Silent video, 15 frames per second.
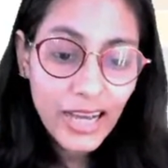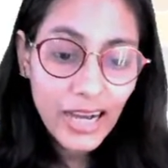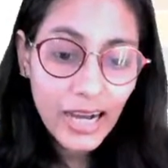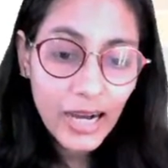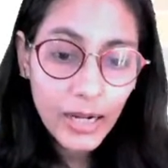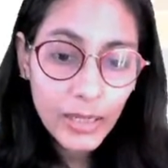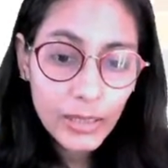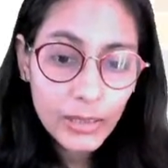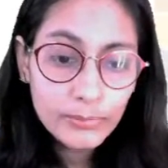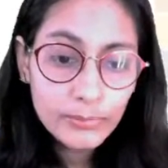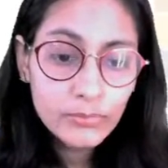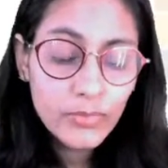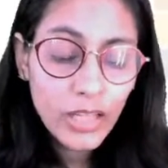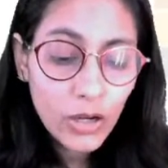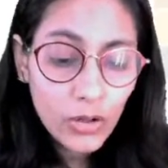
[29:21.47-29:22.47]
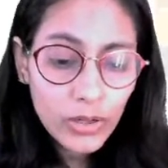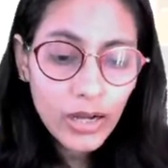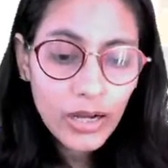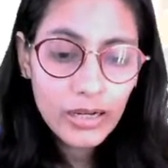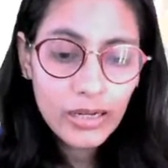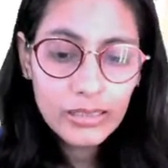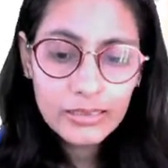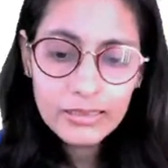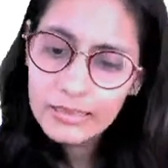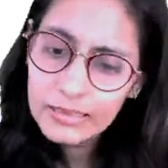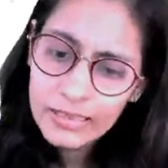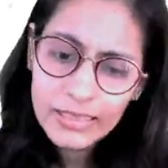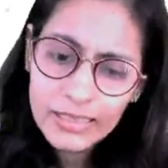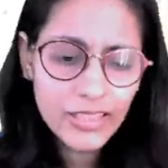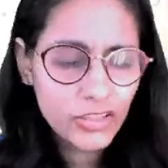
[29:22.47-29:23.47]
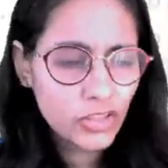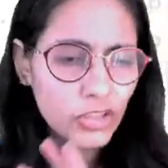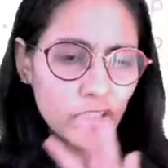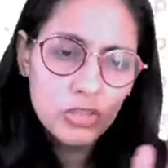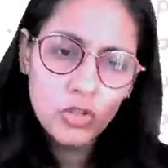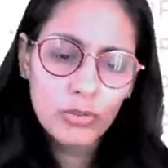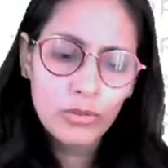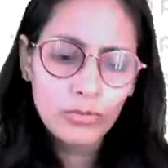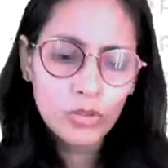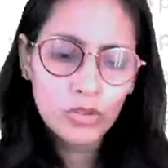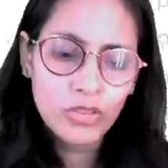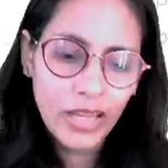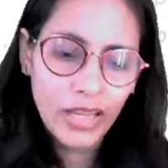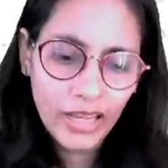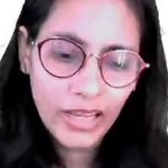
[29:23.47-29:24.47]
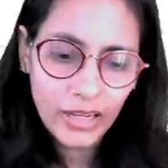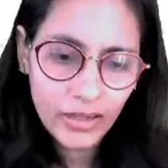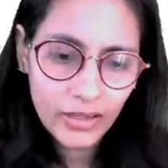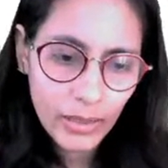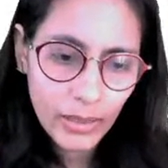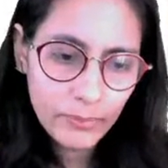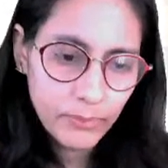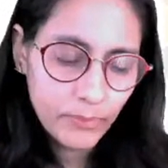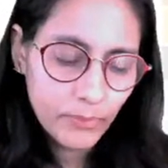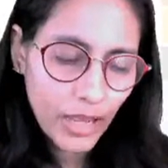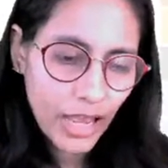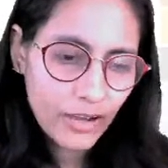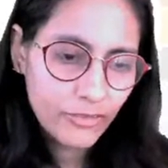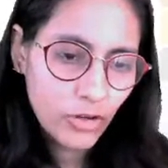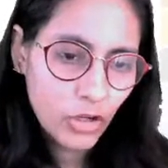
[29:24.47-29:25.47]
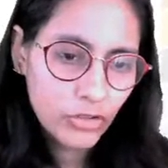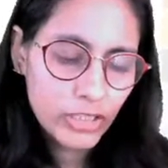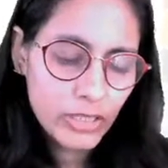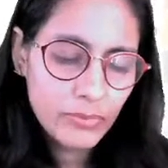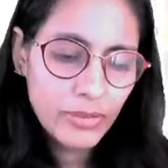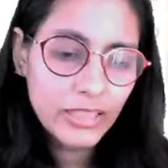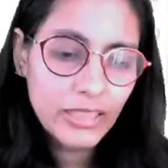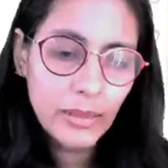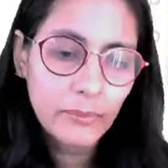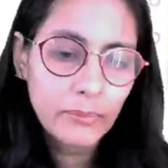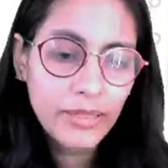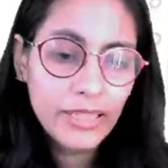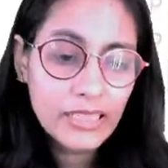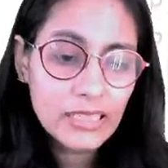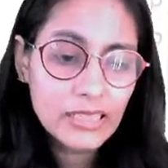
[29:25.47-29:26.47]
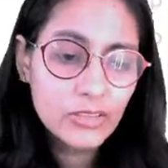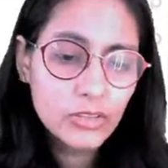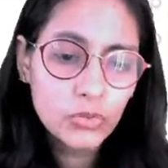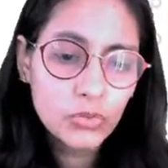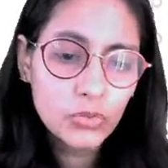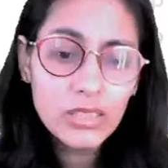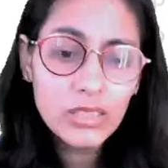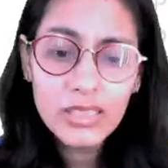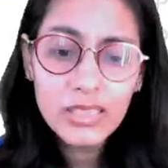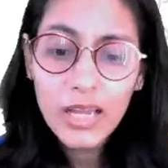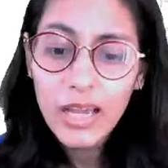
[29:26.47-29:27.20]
Now, this session is almost have already been completed, students,